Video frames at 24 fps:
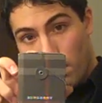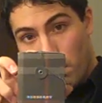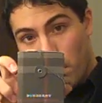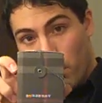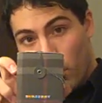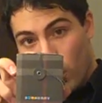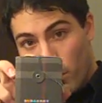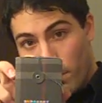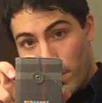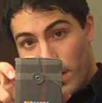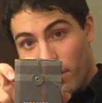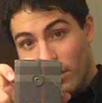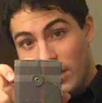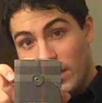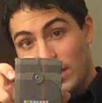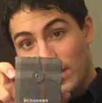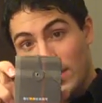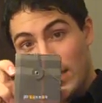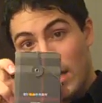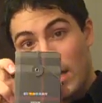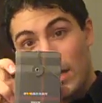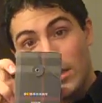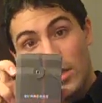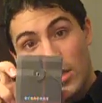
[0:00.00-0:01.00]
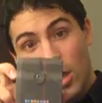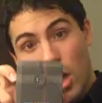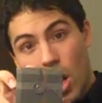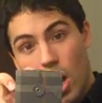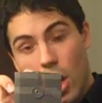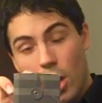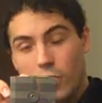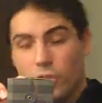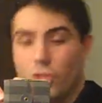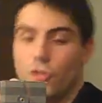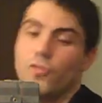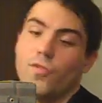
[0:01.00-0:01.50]
Burberry's
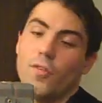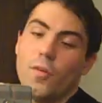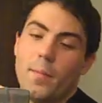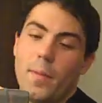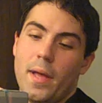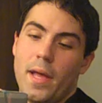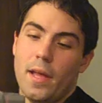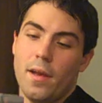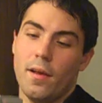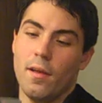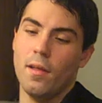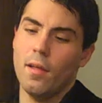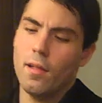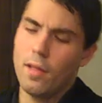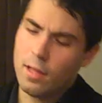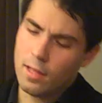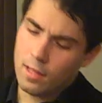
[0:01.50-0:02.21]
Touch for men.